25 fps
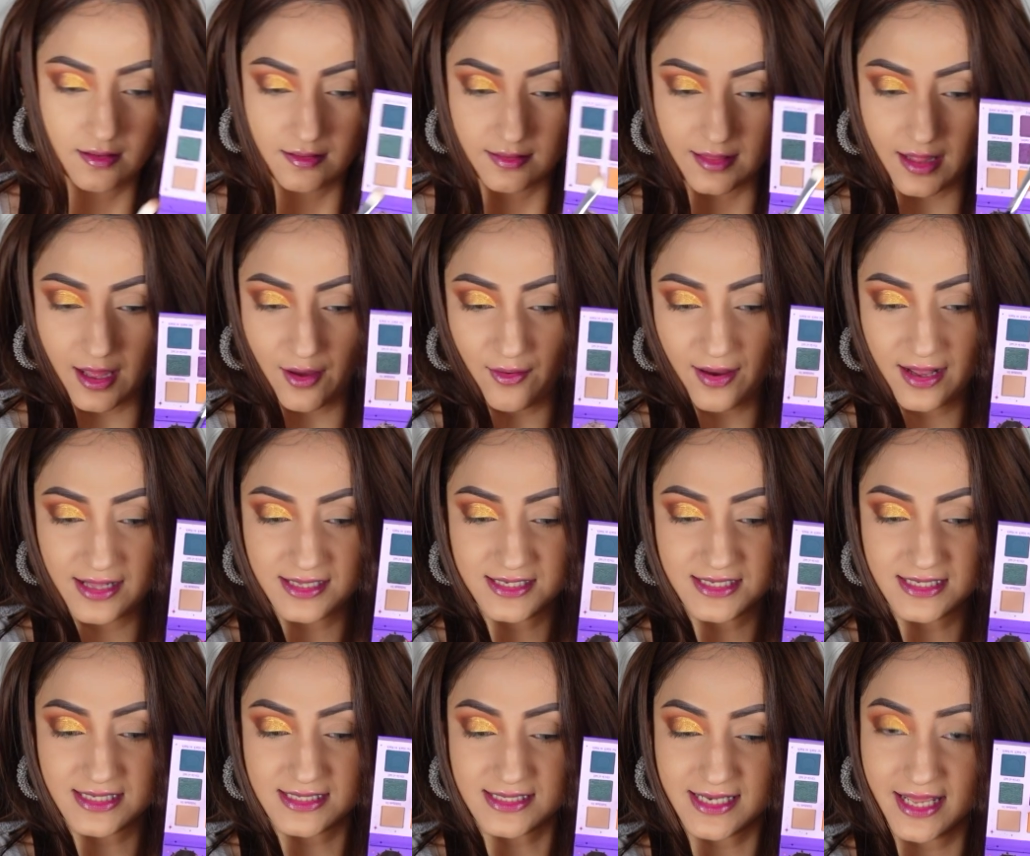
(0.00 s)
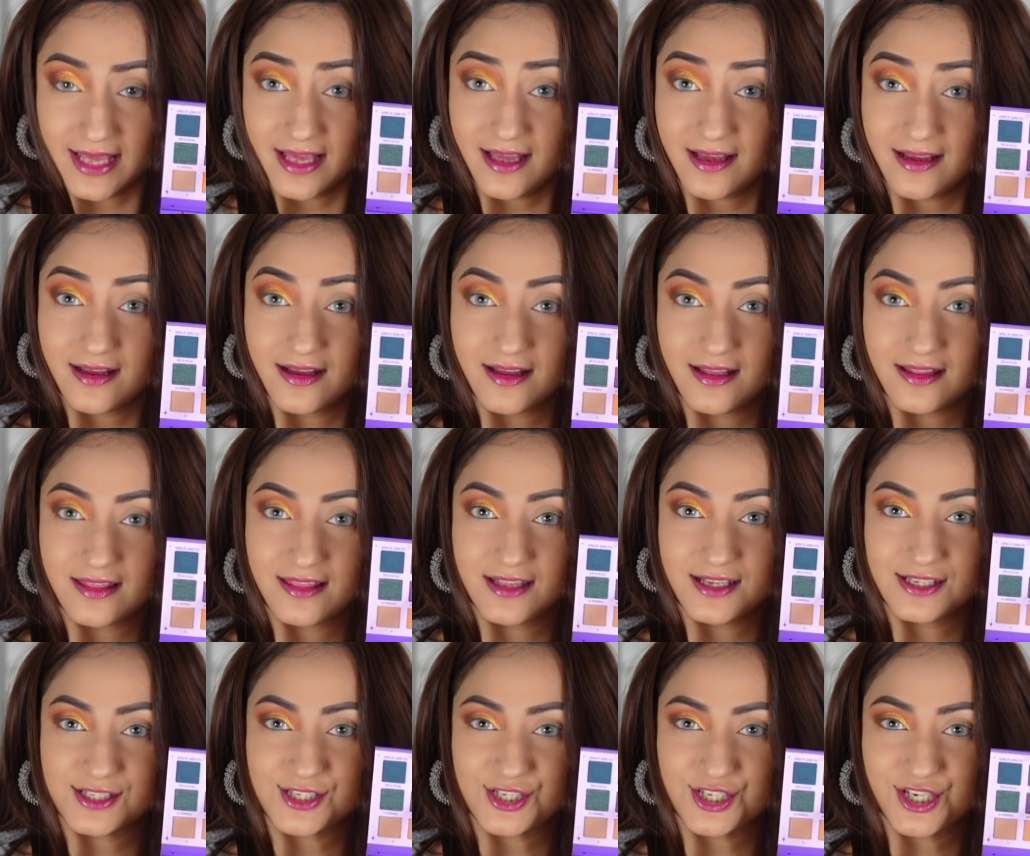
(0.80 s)
Now I'll just take
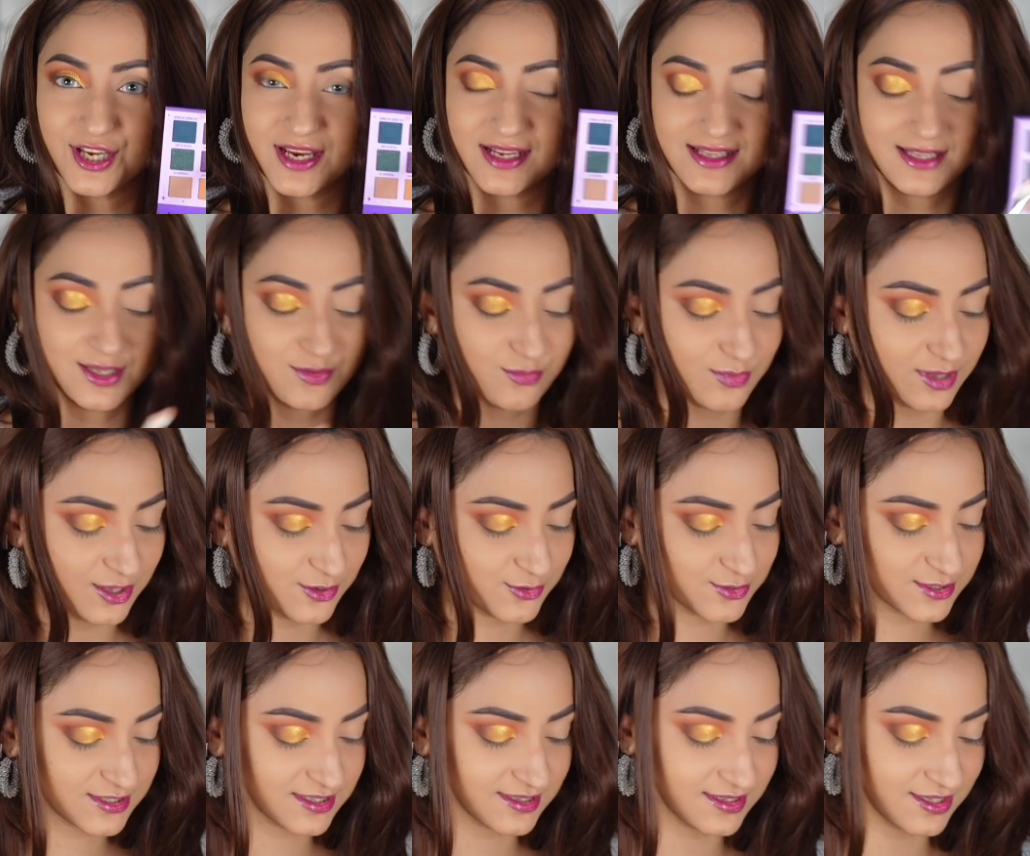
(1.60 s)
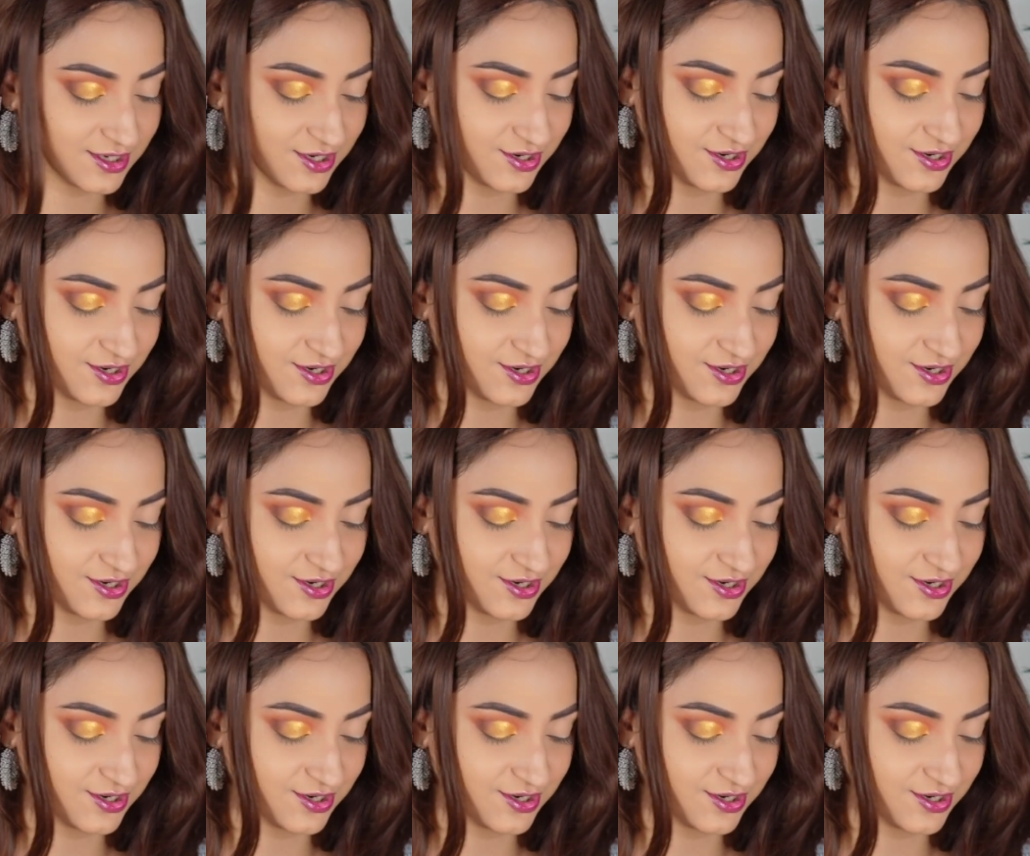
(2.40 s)
this shade that we used in the